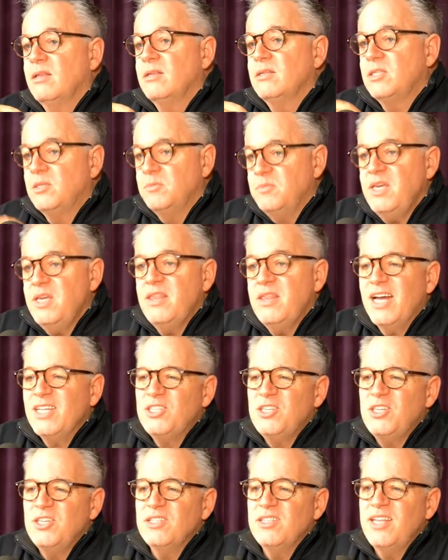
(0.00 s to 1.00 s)
to me, that's
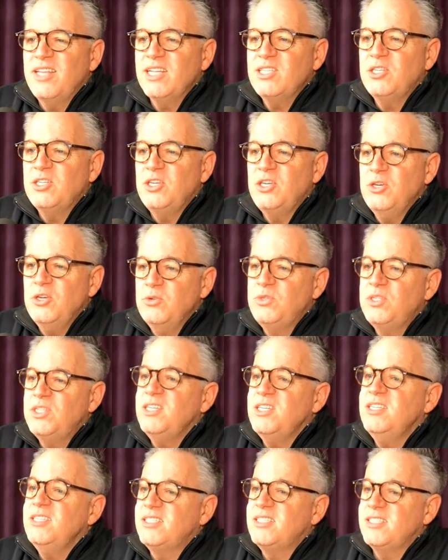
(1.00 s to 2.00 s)

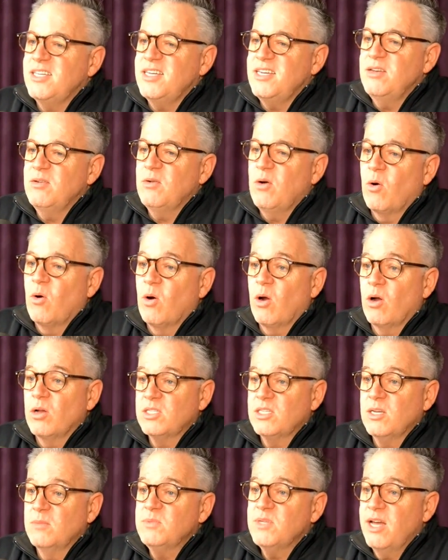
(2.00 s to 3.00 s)
UTC, or
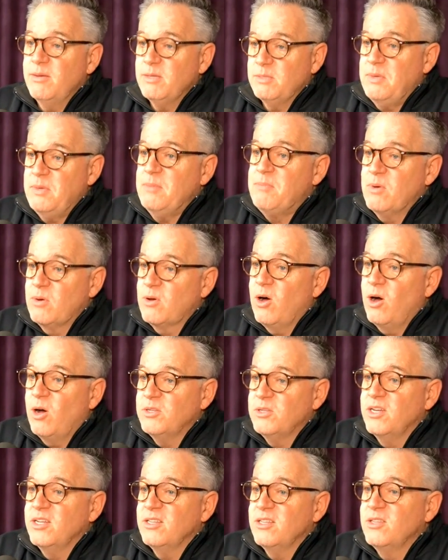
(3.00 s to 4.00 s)
sometimes people called
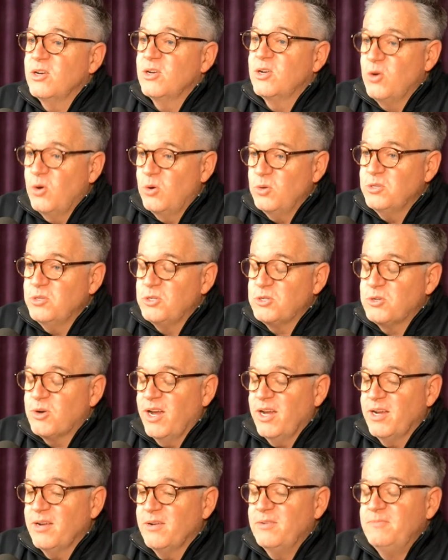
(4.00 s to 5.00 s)
it the Golden Triangle.